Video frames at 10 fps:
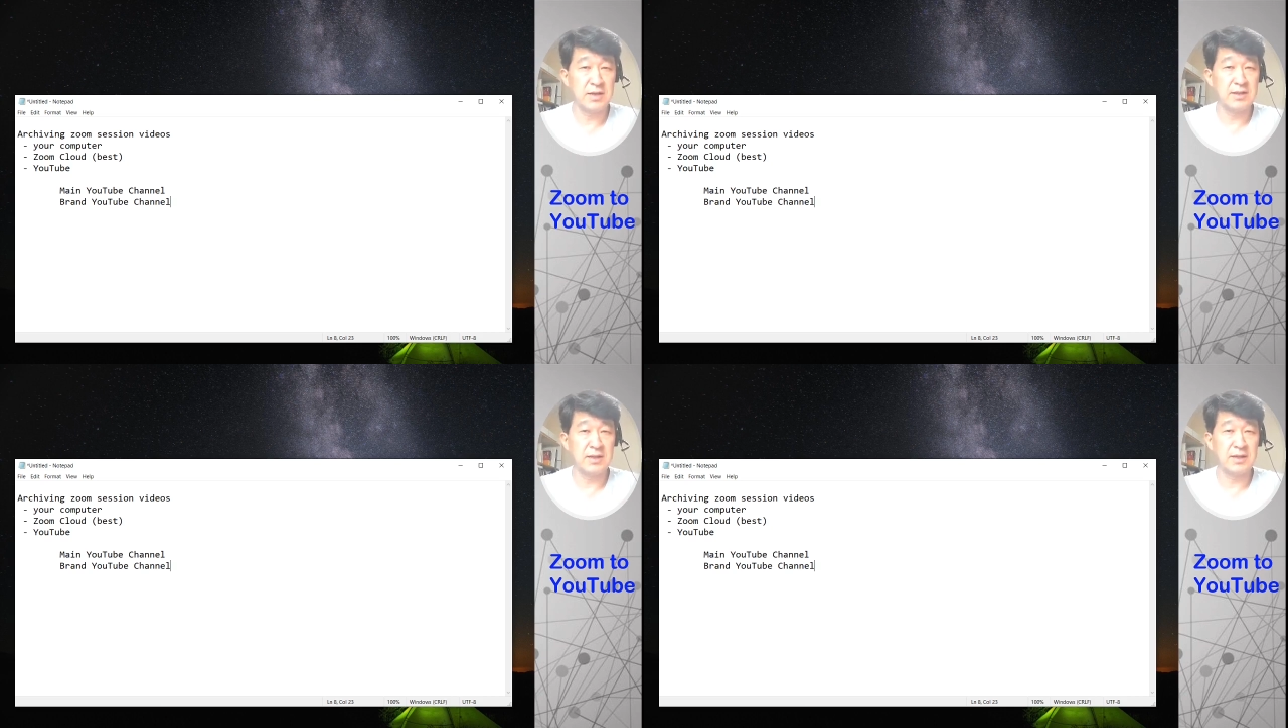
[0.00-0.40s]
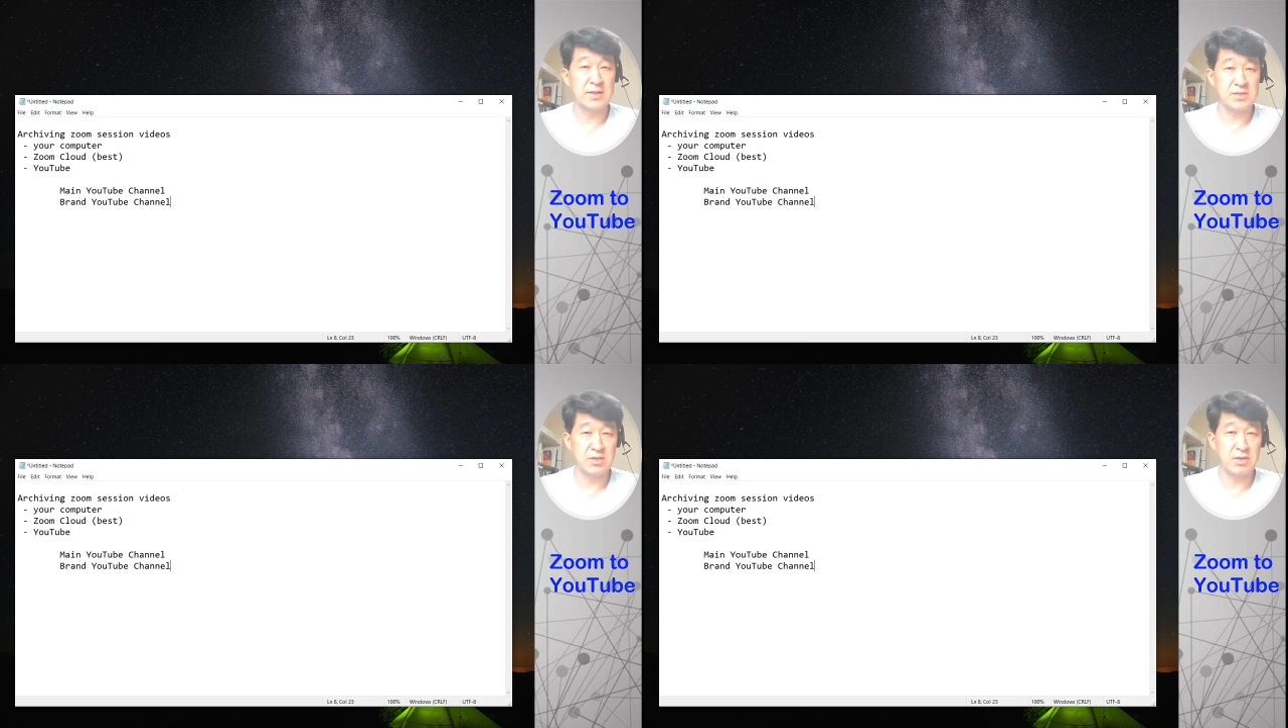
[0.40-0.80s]
I think
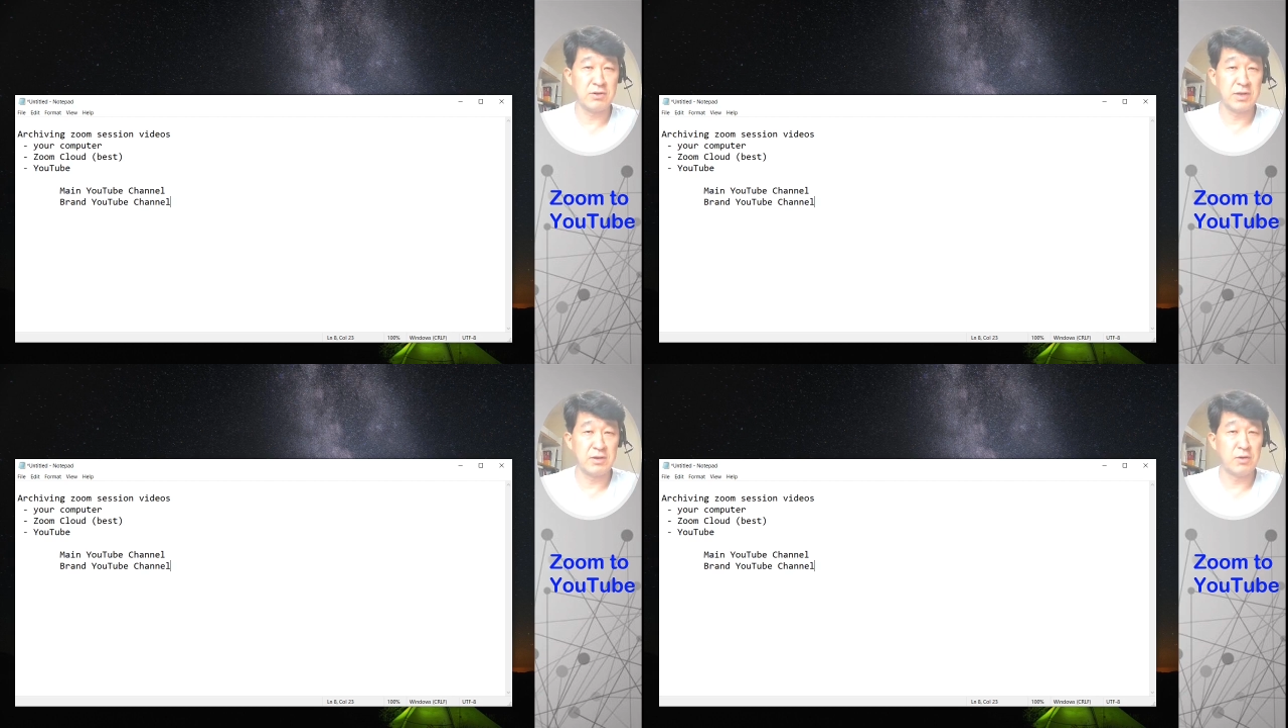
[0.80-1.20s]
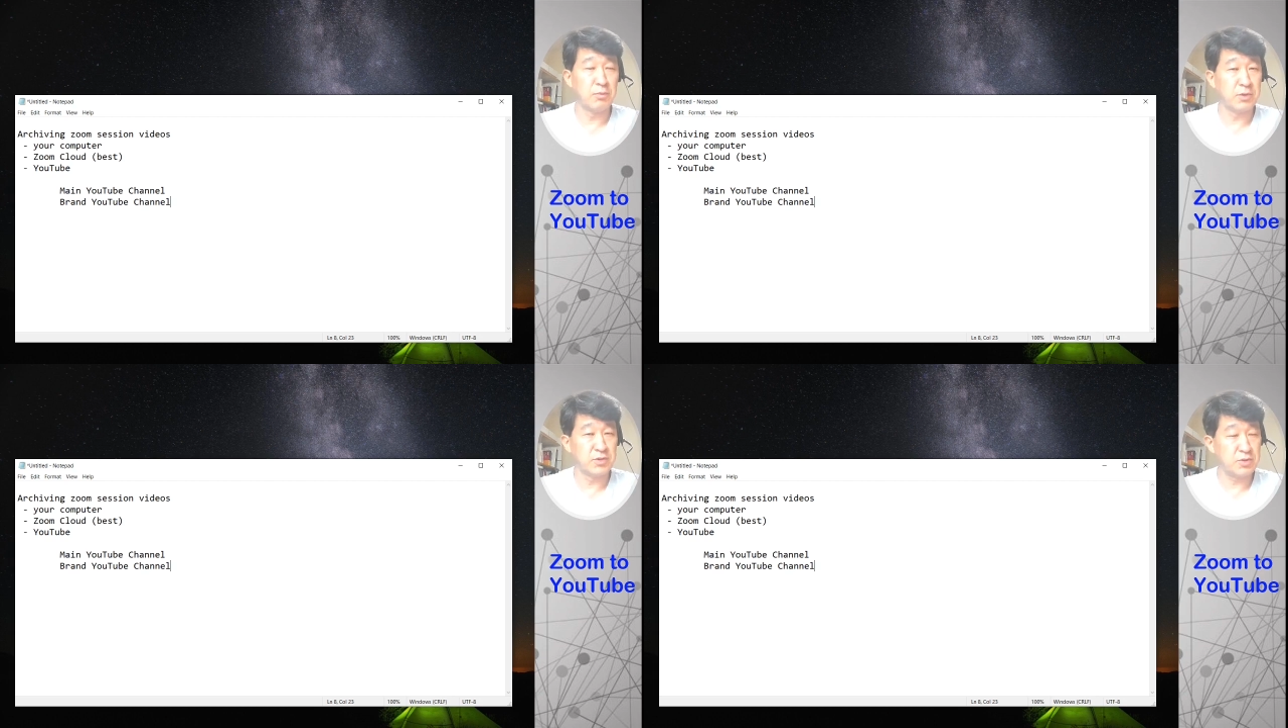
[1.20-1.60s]
is nearing
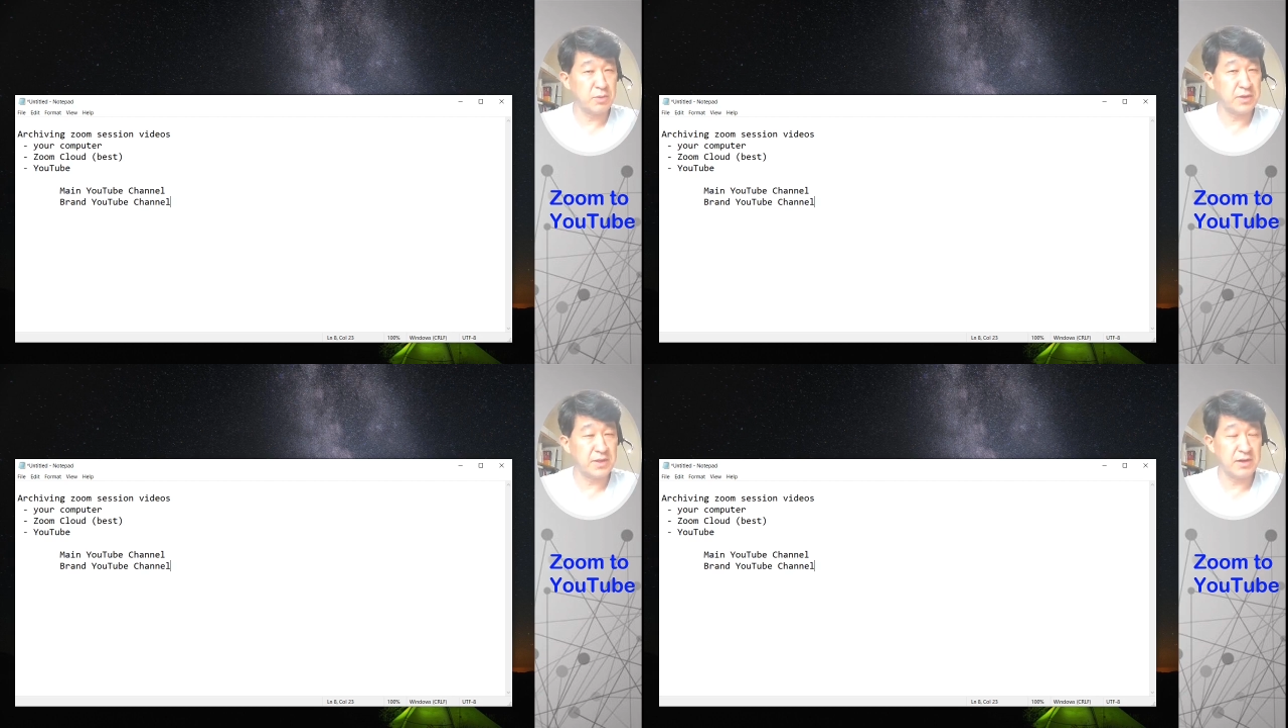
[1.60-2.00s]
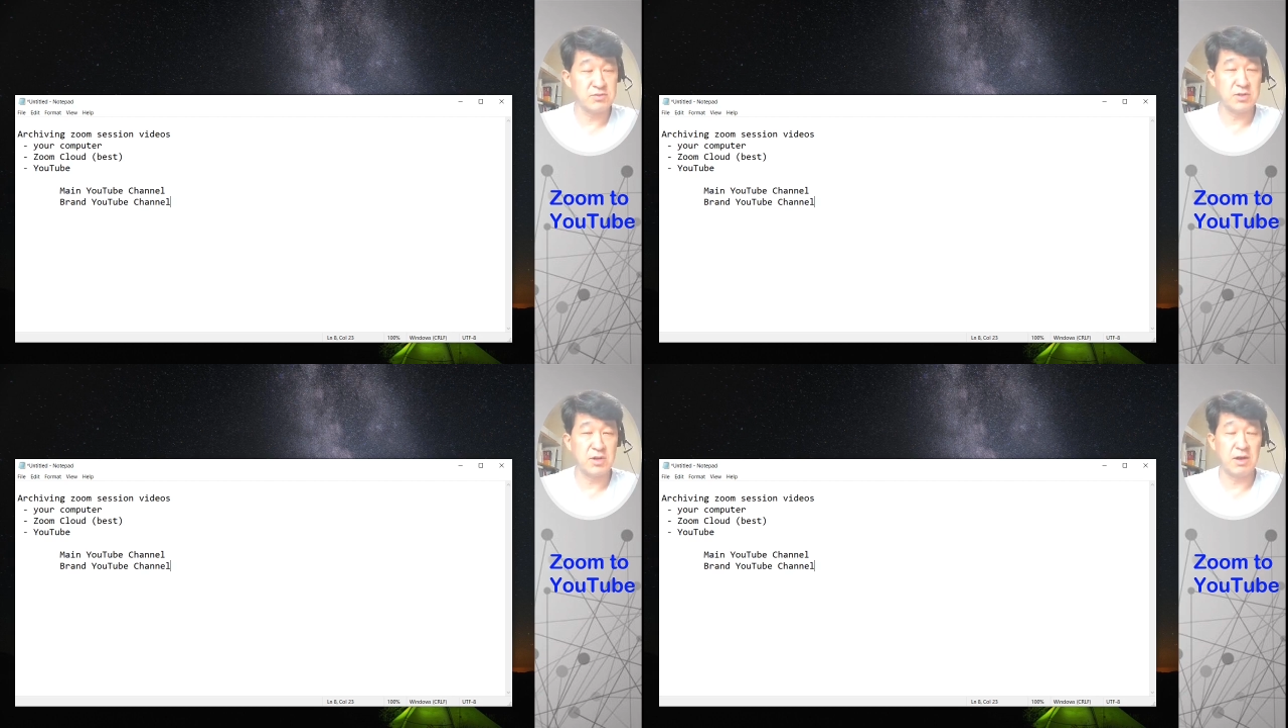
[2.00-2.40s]
almost
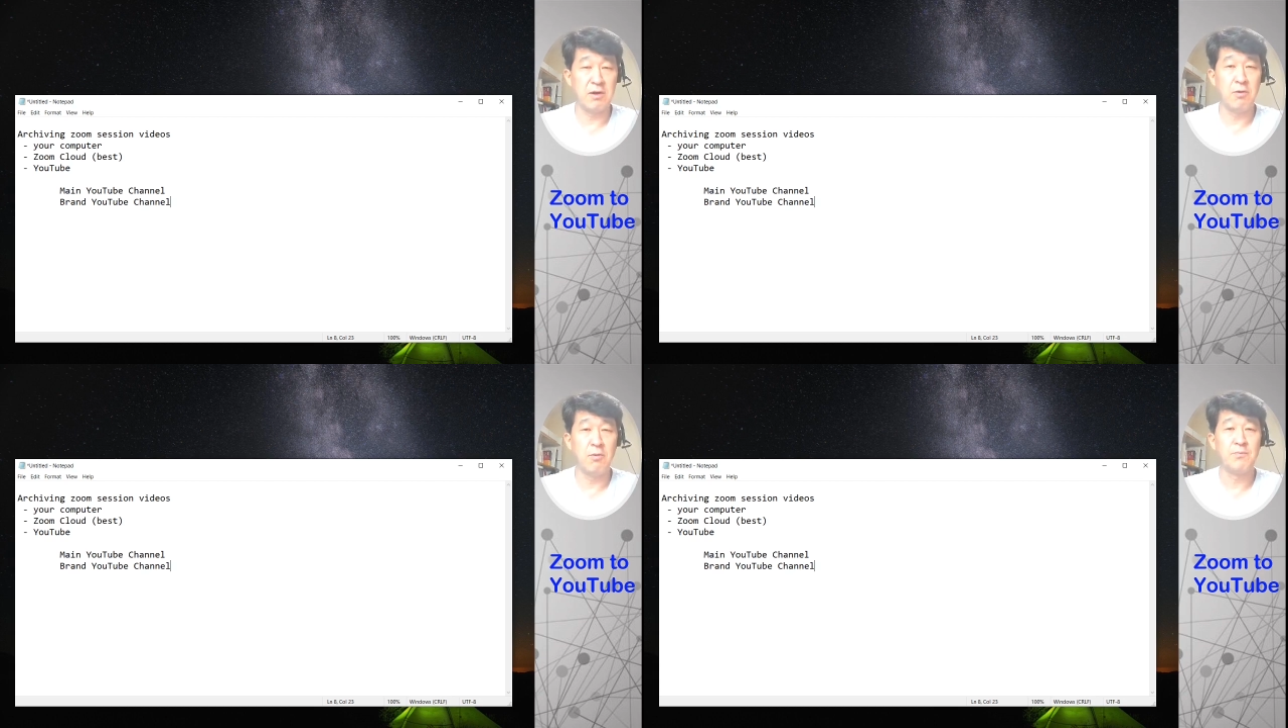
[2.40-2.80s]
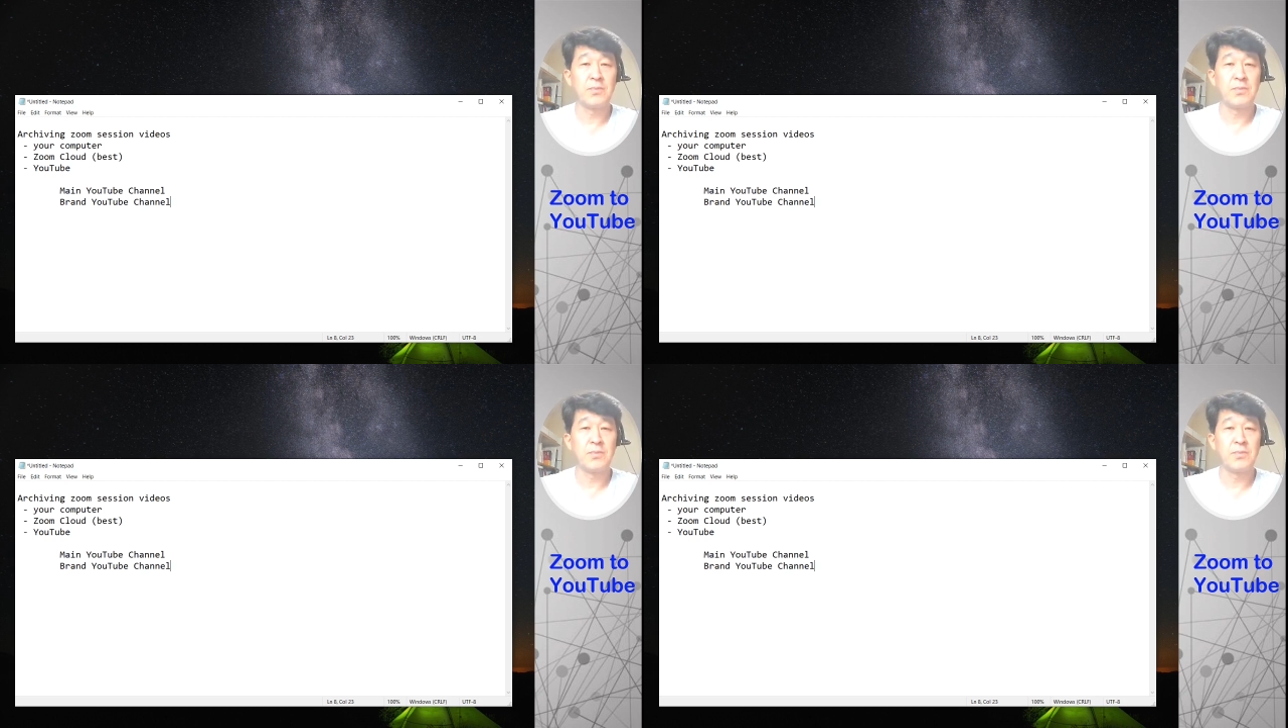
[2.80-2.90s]
3,000 now.